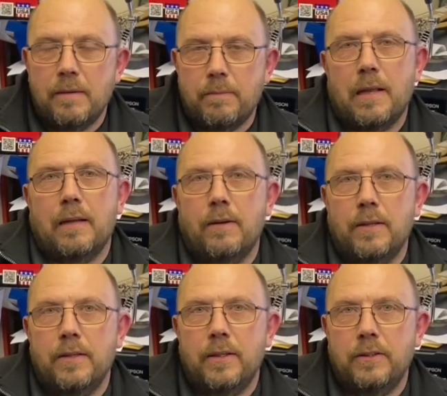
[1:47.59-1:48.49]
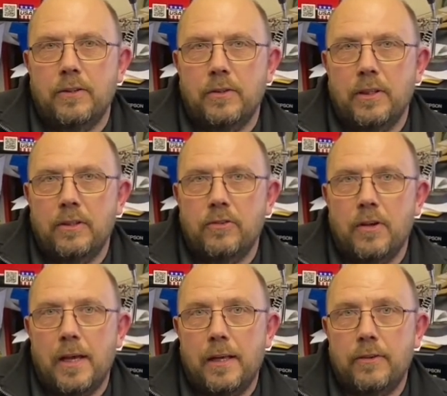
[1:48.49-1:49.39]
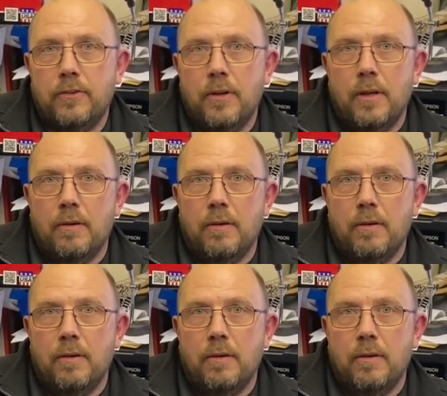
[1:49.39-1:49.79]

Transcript: black line 32-36,